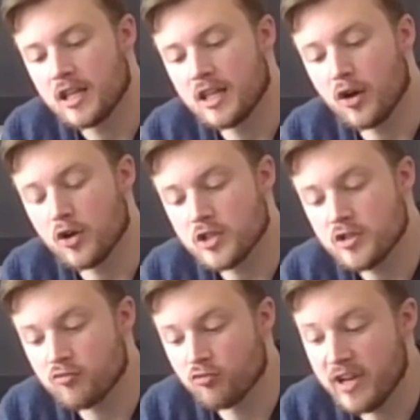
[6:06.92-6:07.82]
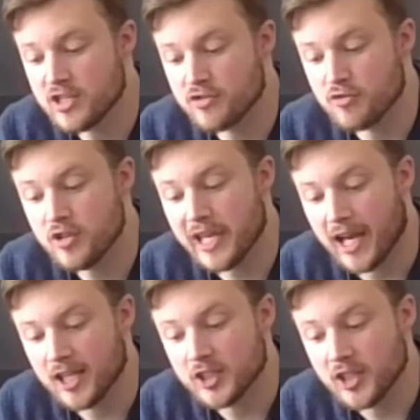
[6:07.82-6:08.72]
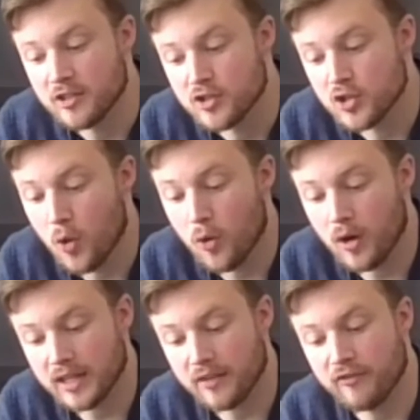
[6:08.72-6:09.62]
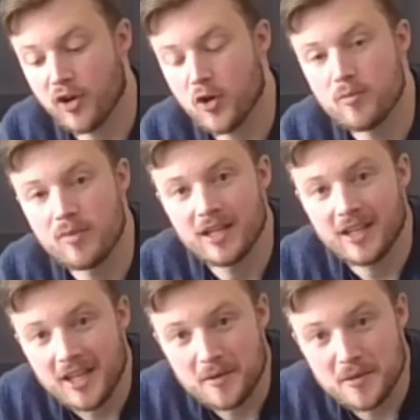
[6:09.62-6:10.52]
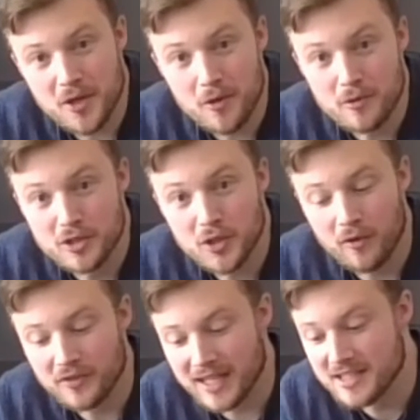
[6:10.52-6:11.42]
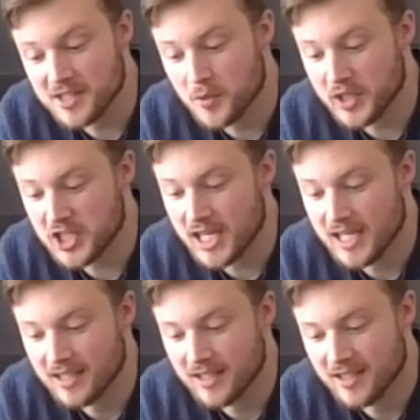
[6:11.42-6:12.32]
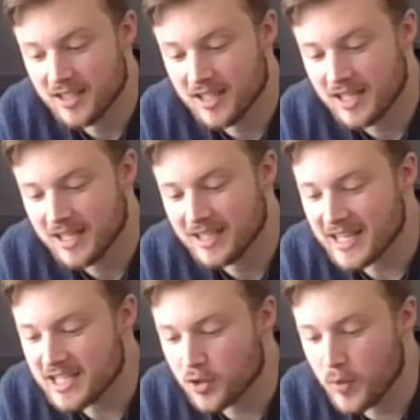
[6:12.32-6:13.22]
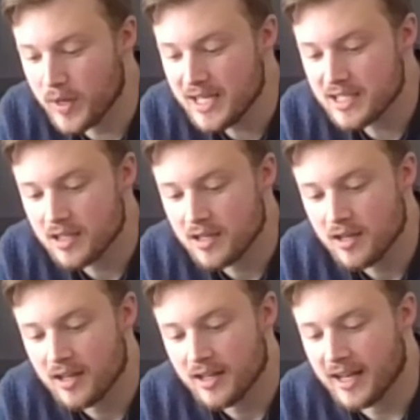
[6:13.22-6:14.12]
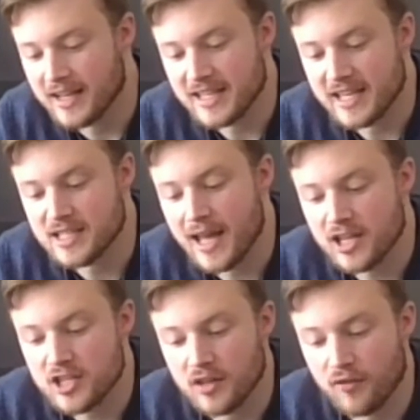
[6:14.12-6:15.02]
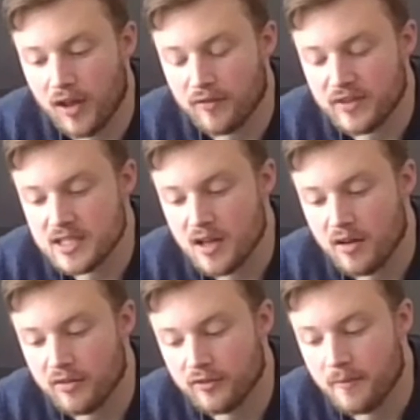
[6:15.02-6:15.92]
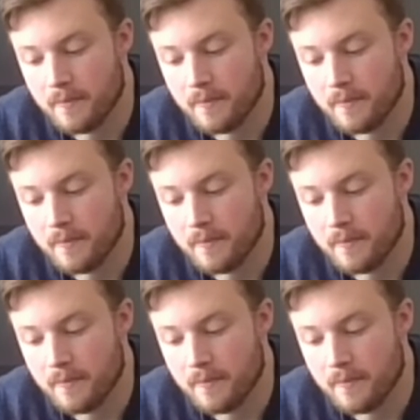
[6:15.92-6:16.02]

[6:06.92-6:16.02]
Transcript: The otters reached through the gash and tore at the foam. It was so soft and squishy. They squeaked as they snatched at the fluffy stuff.